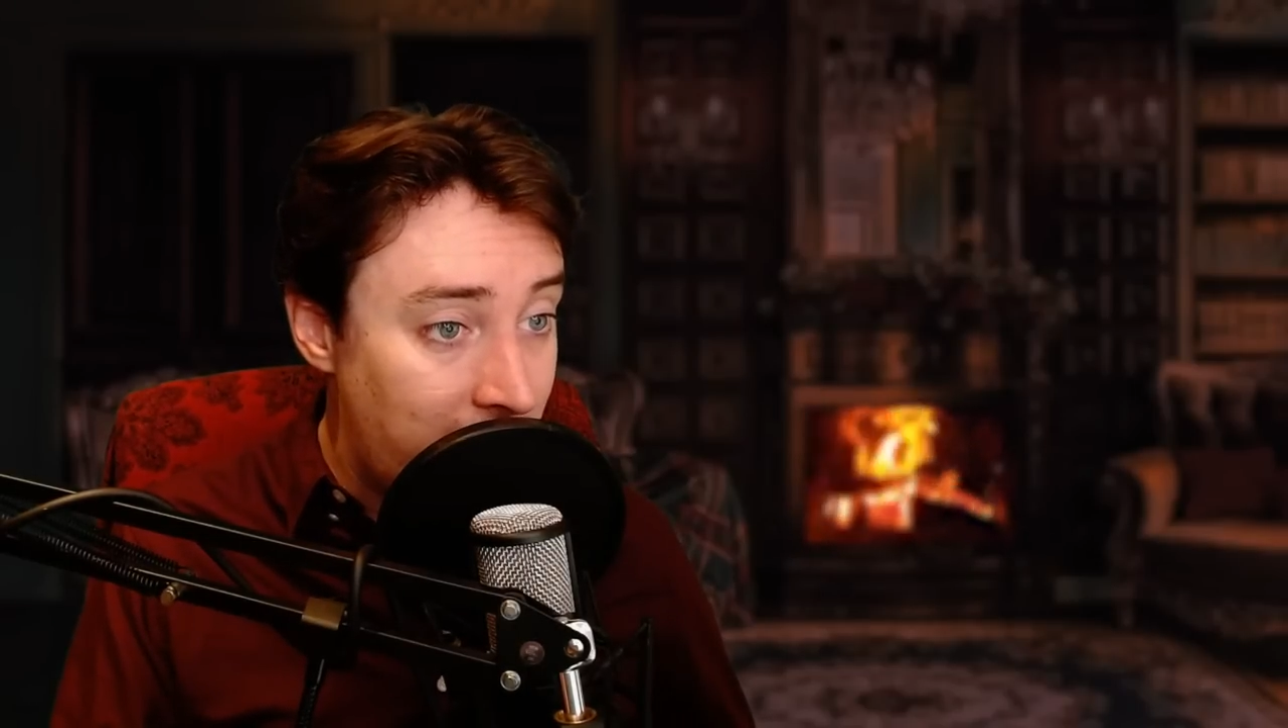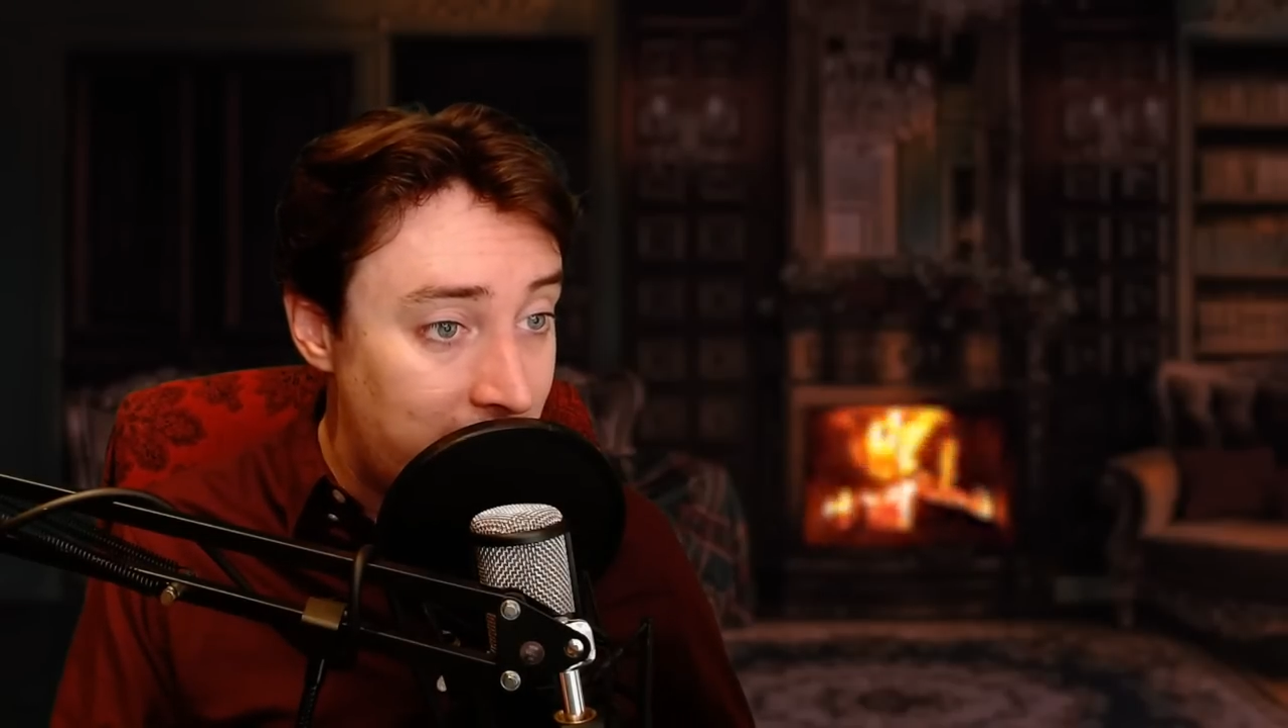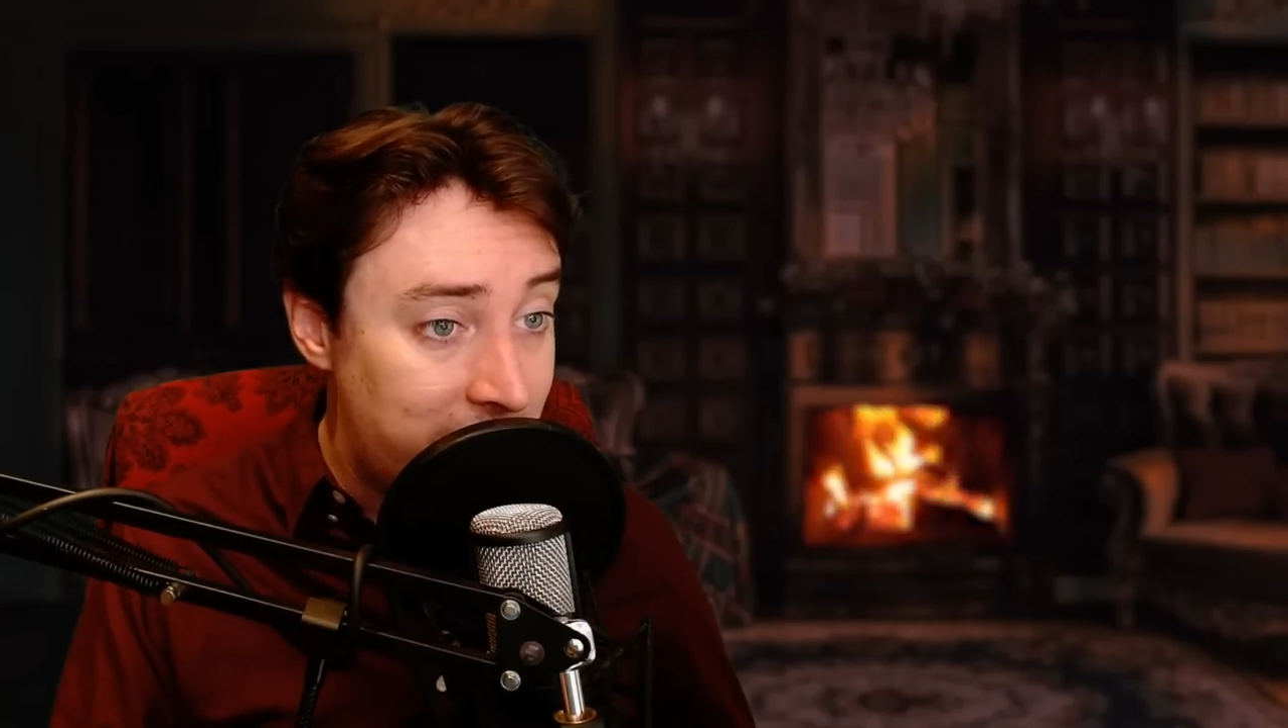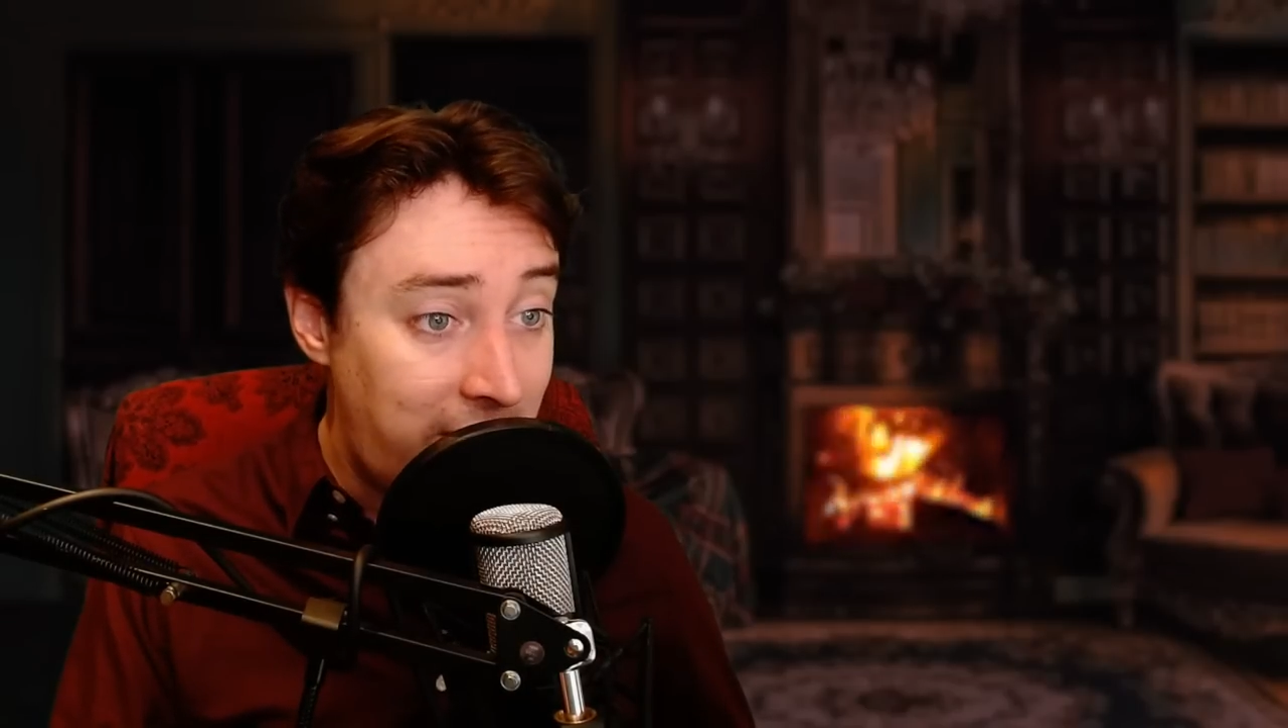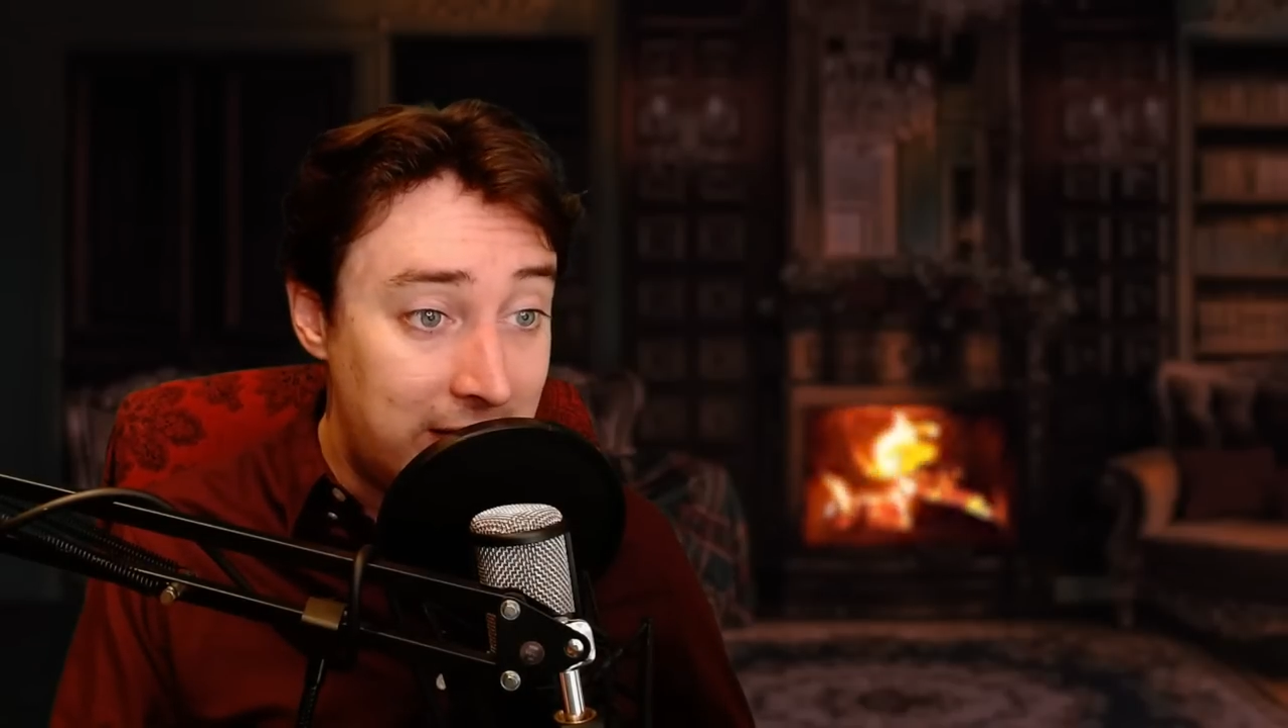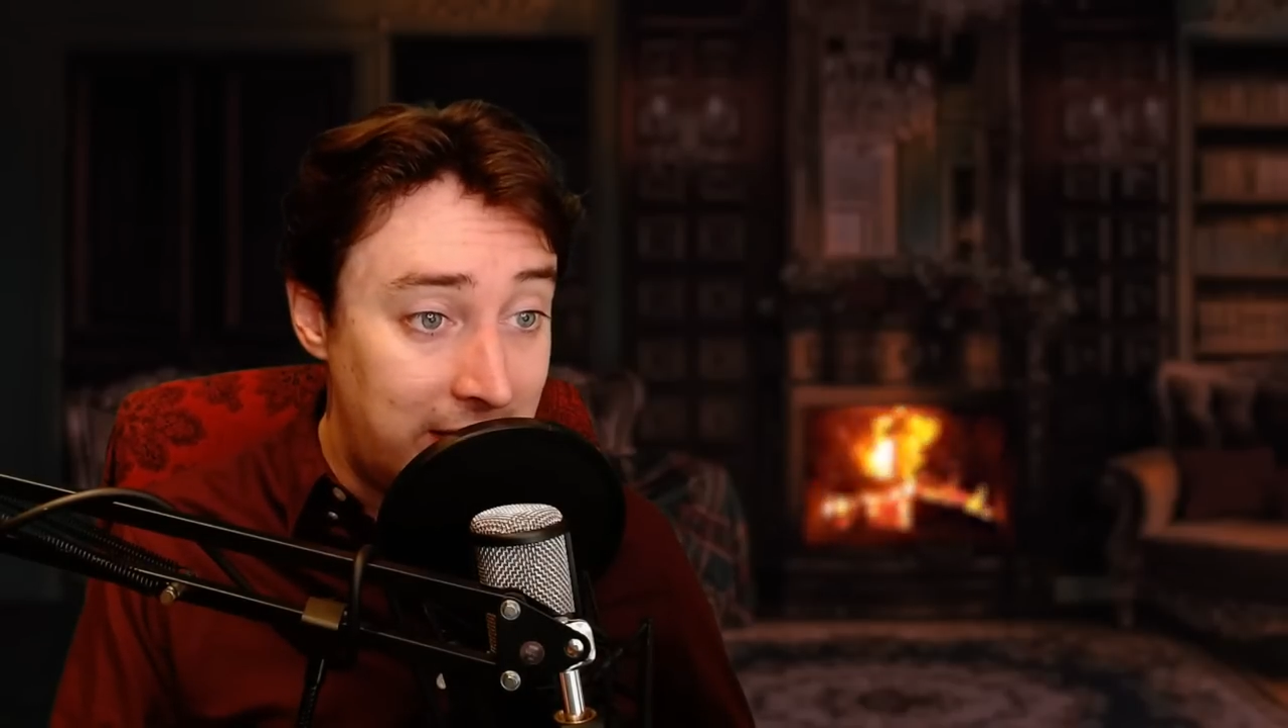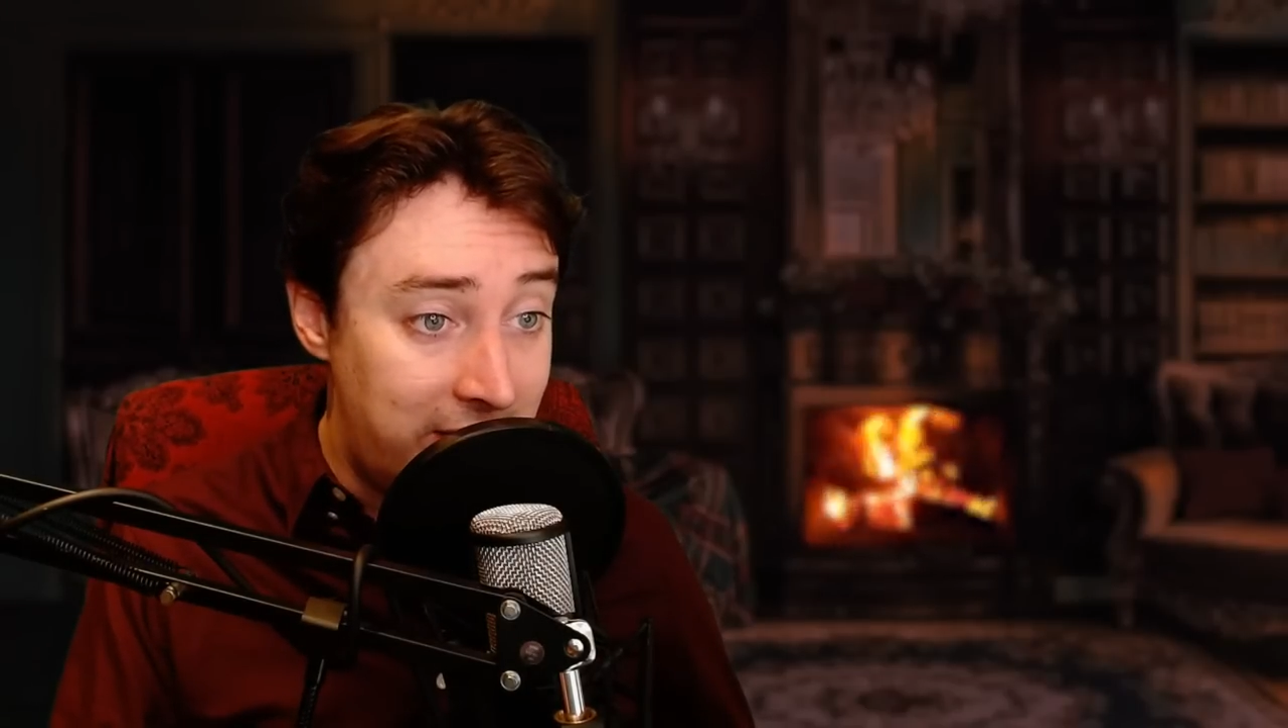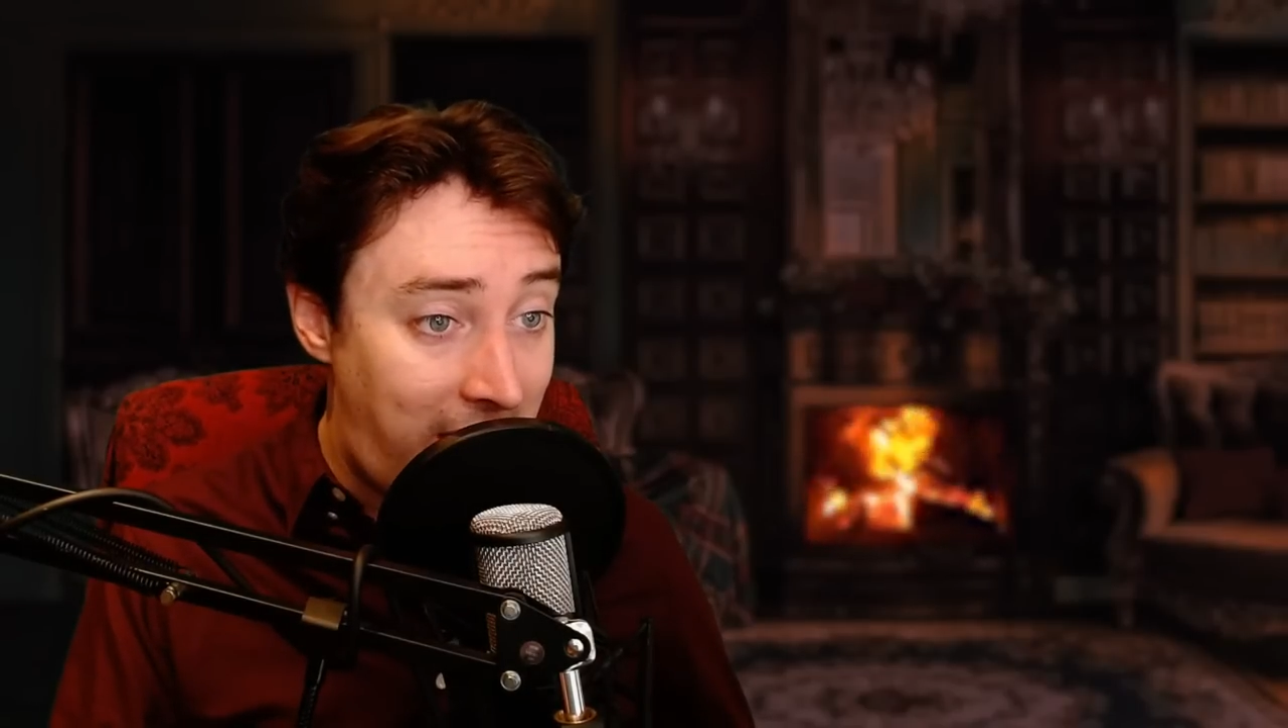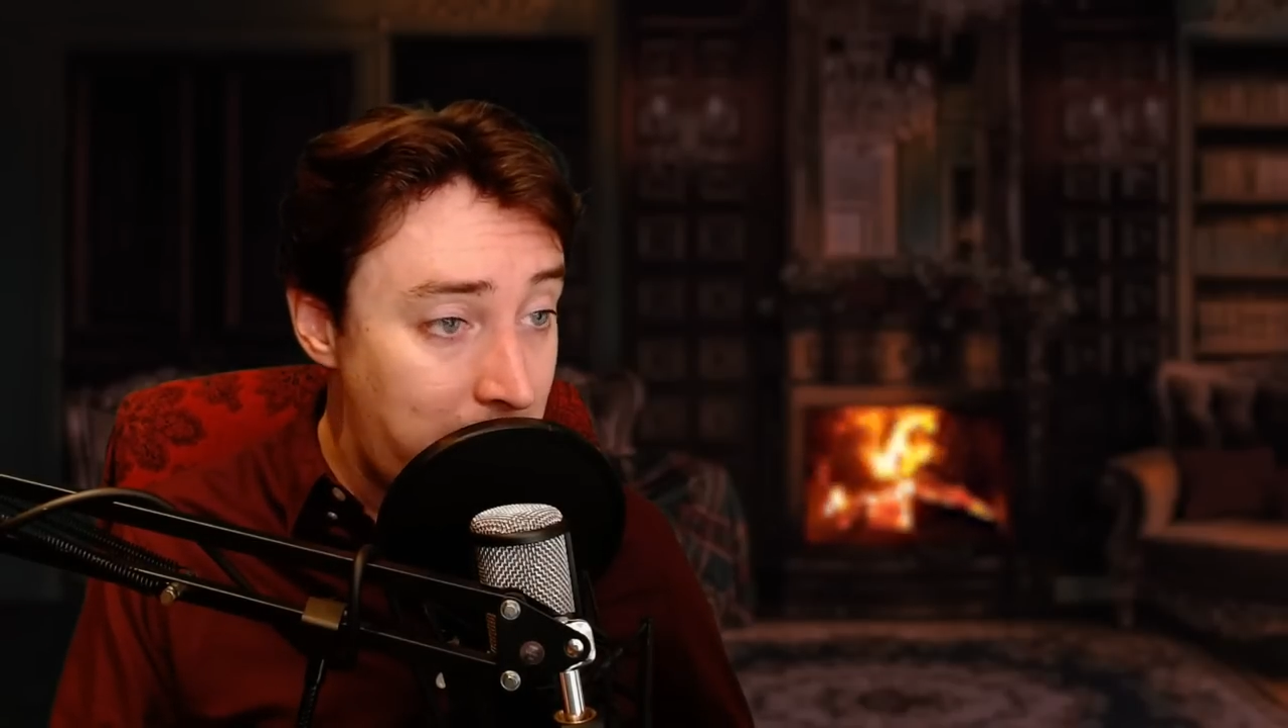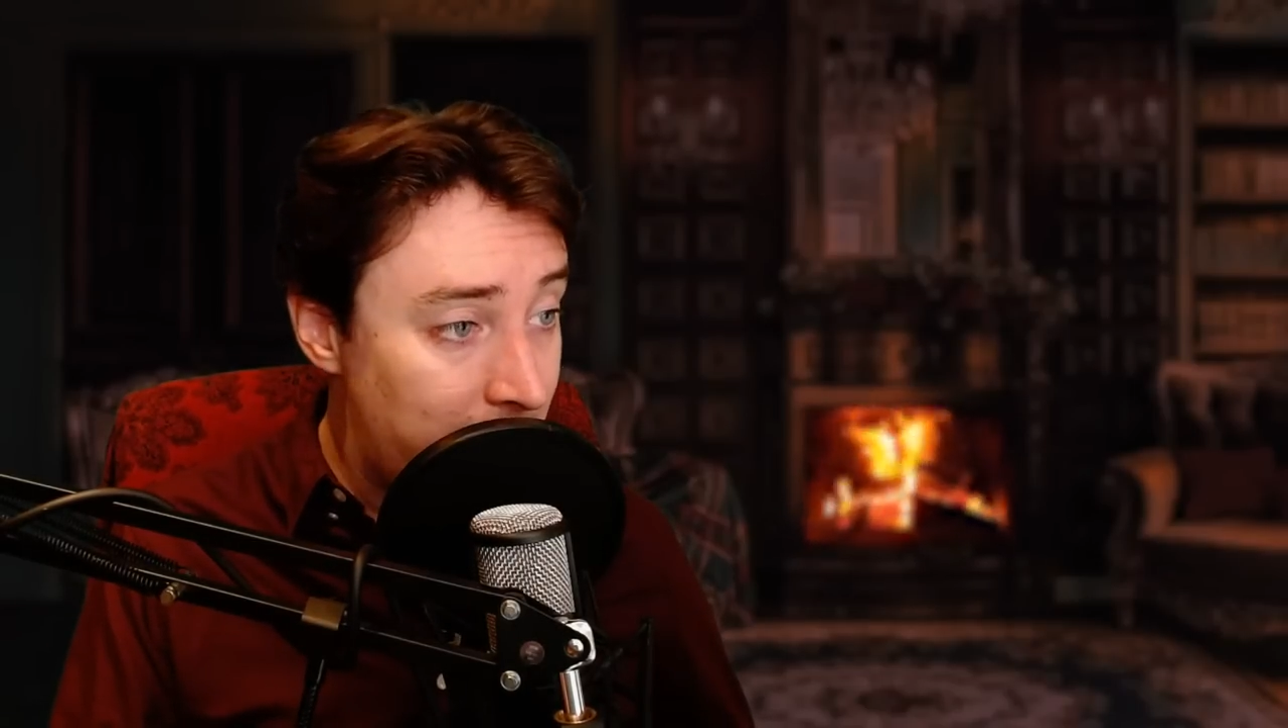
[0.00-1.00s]
a stately
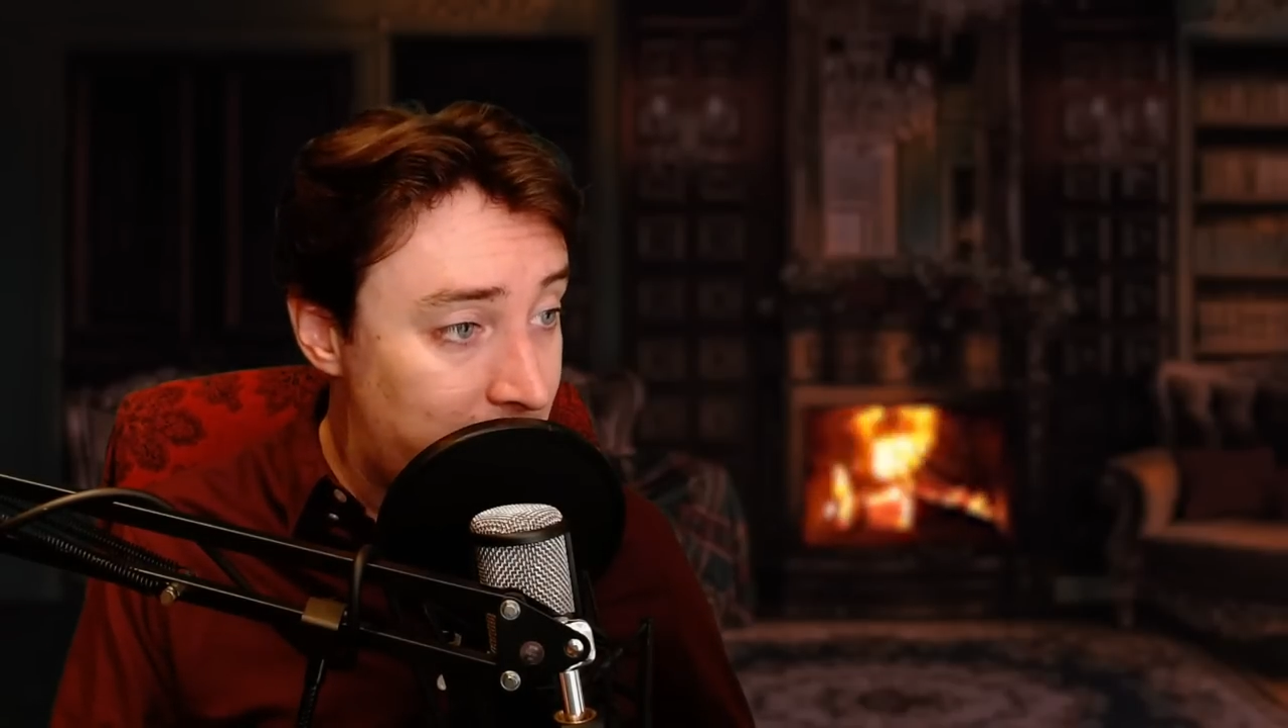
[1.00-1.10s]
dame of